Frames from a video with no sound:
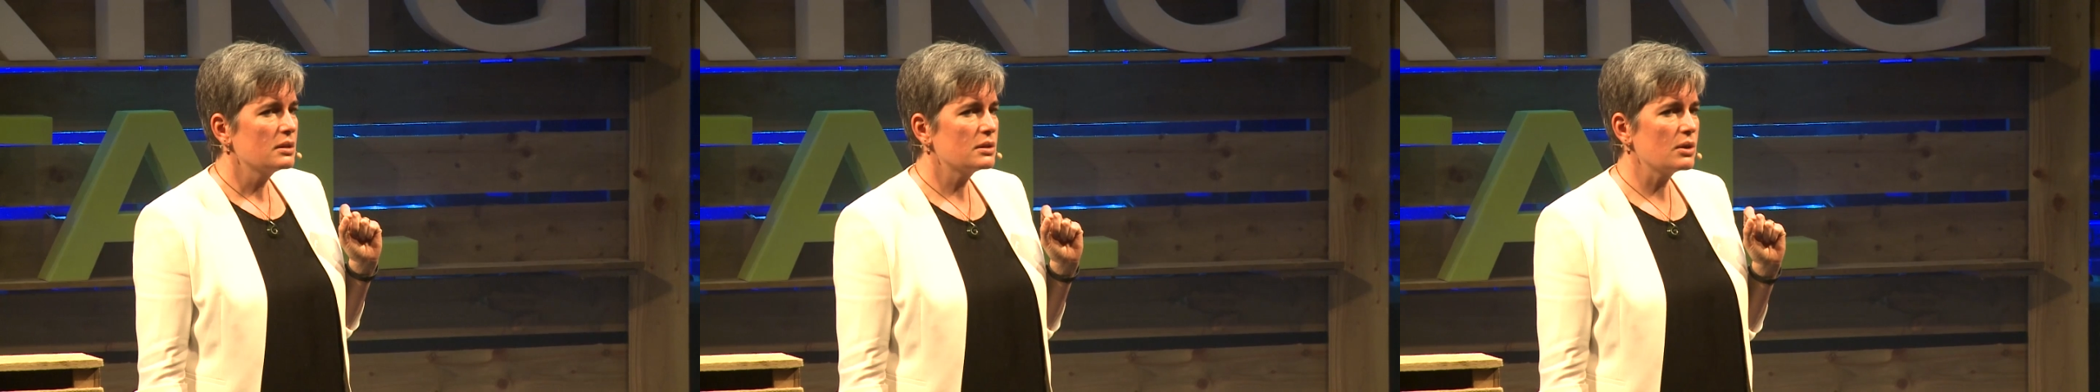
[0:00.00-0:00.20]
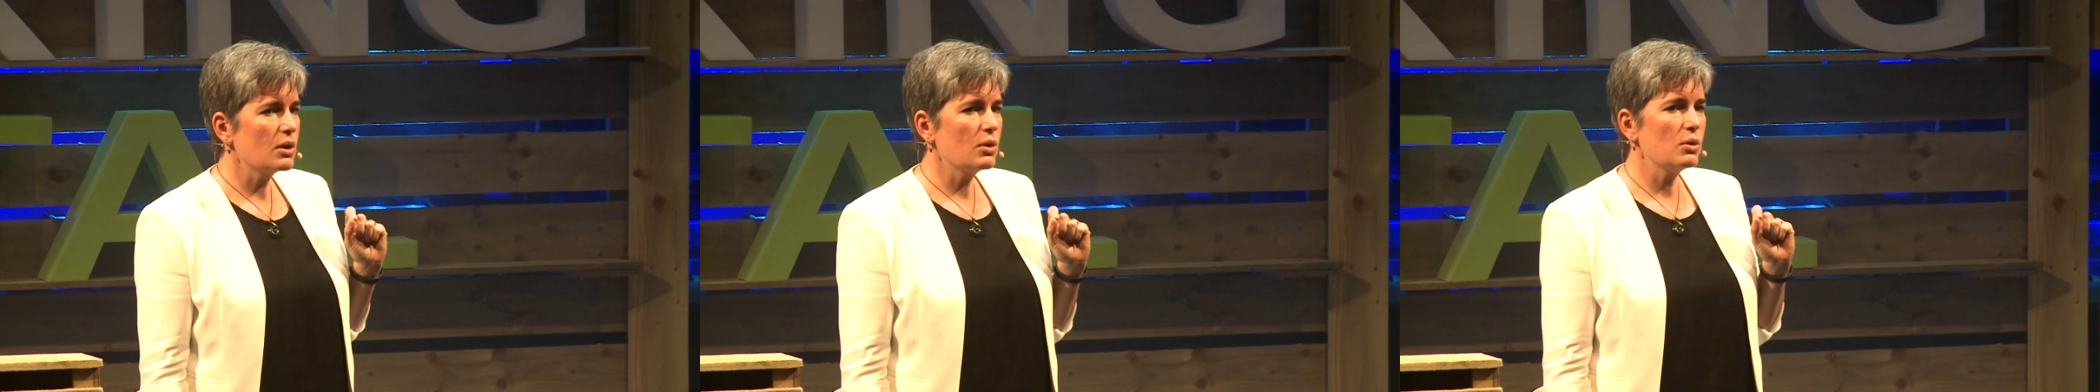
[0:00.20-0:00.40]

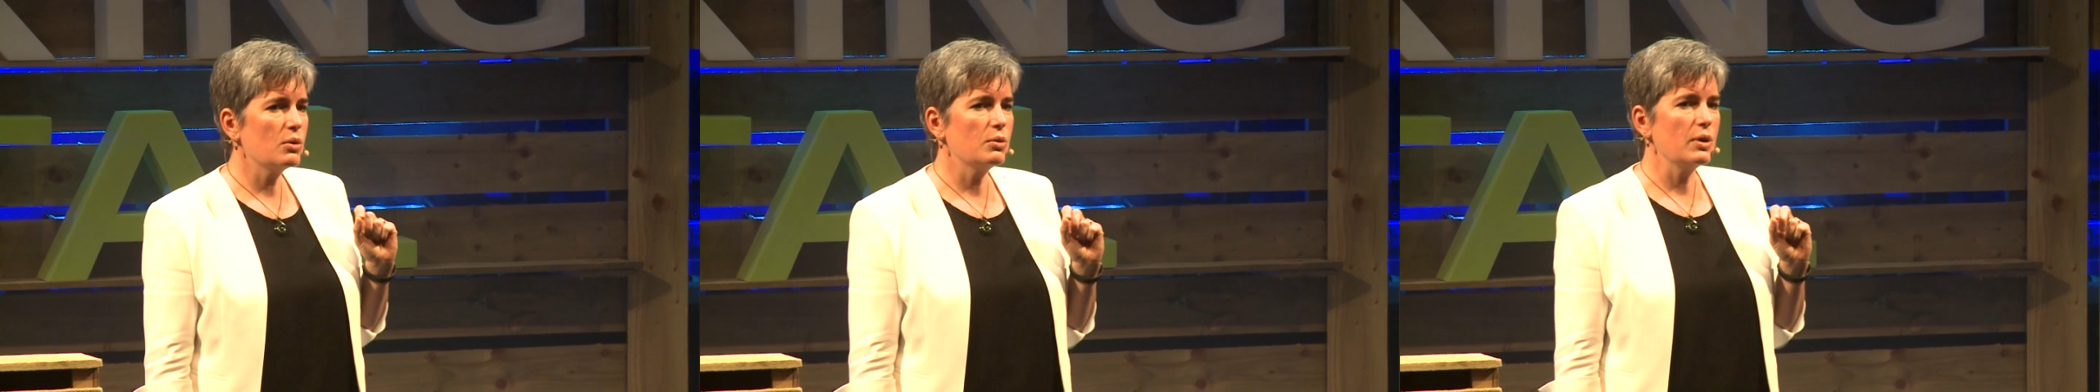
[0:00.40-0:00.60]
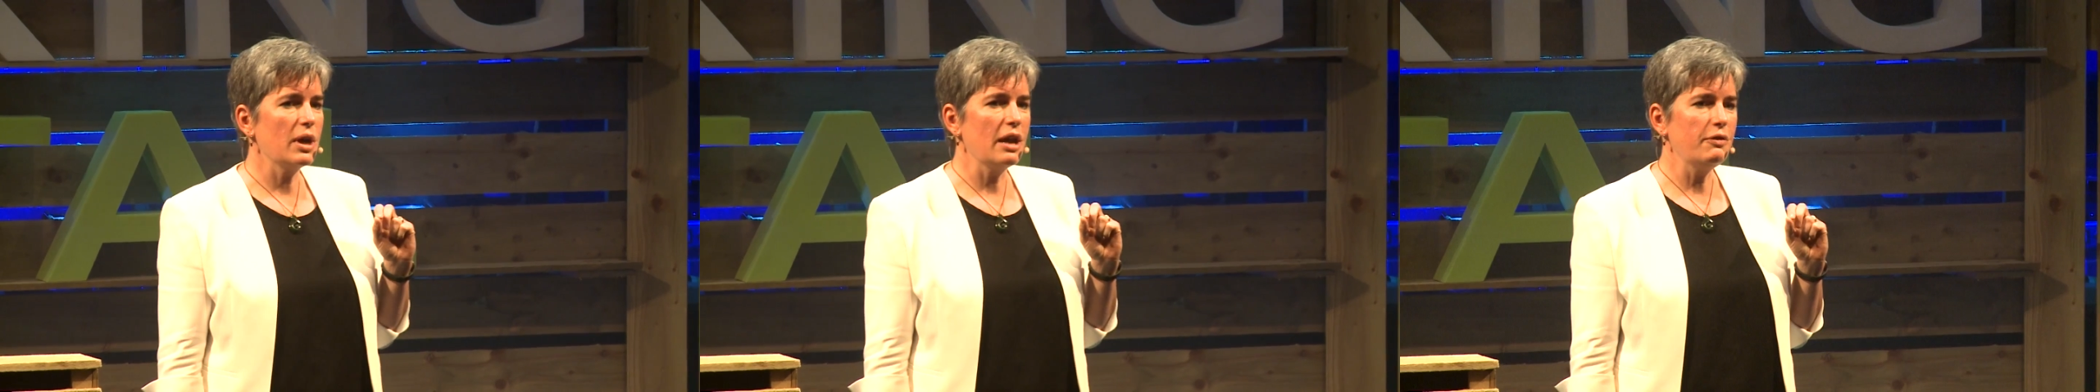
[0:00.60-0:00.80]

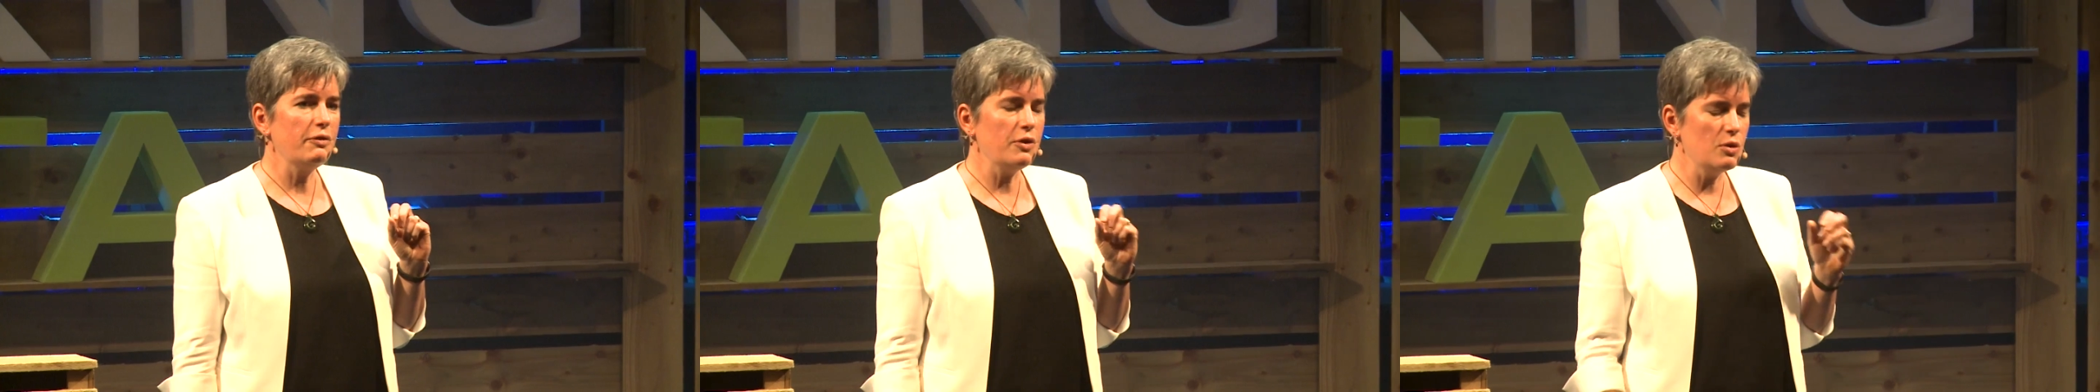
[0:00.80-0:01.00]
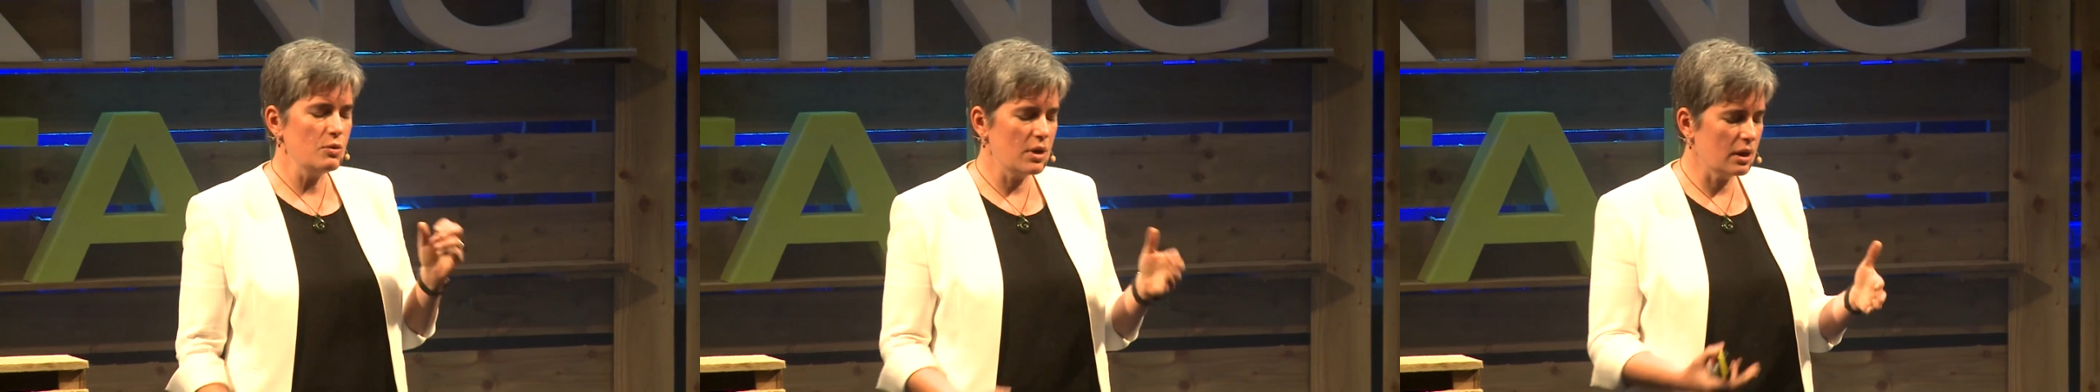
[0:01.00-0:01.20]
So
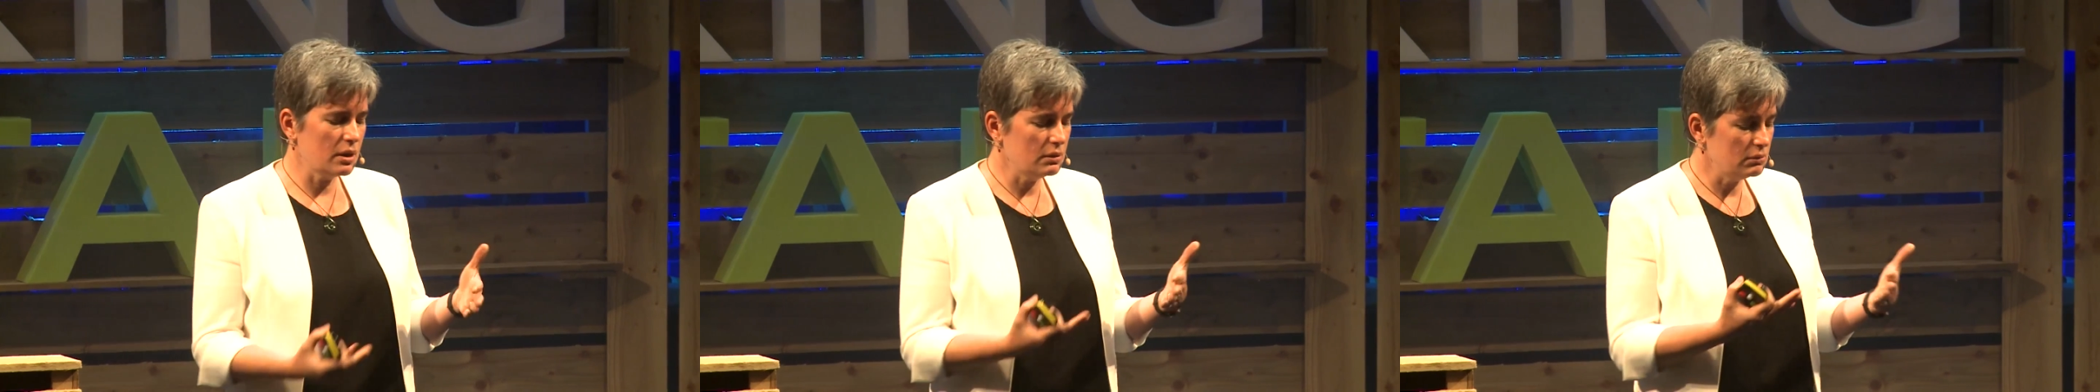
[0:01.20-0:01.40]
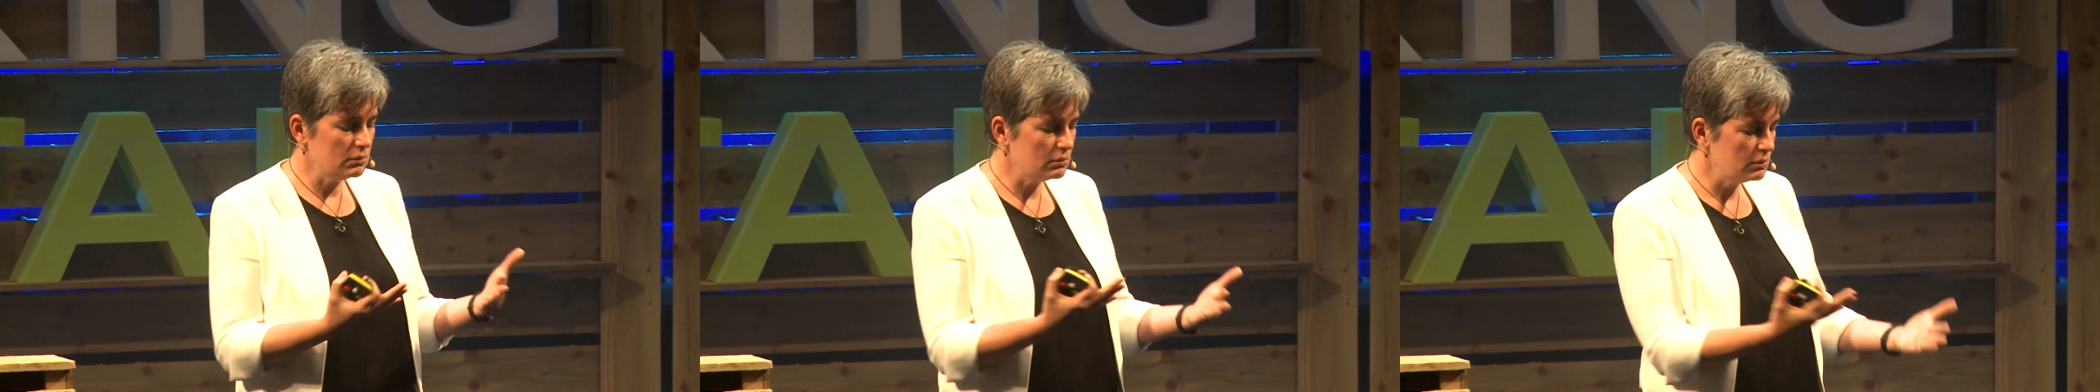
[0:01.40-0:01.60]
if you
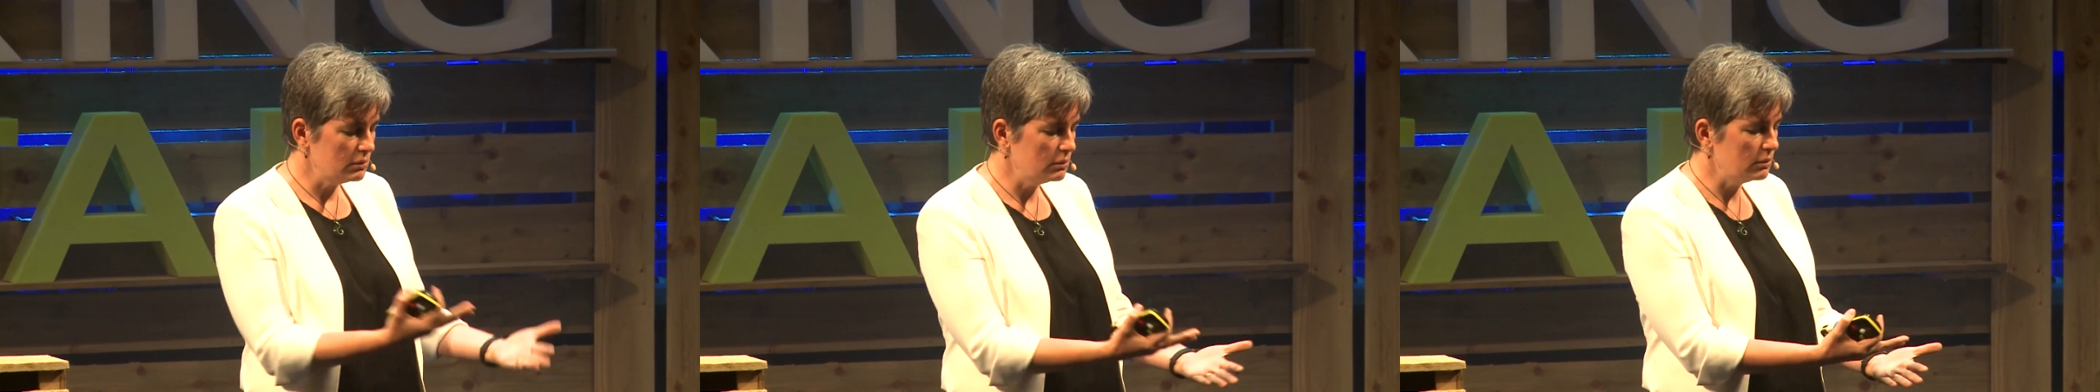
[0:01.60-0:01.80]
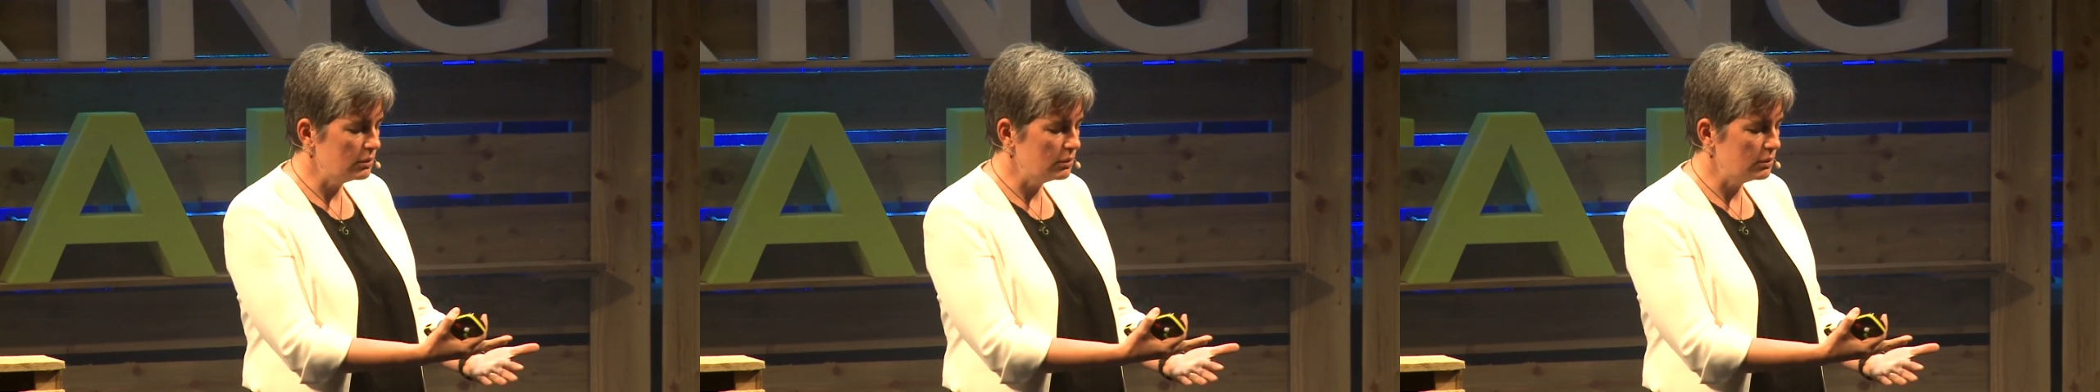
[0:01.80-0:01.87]
can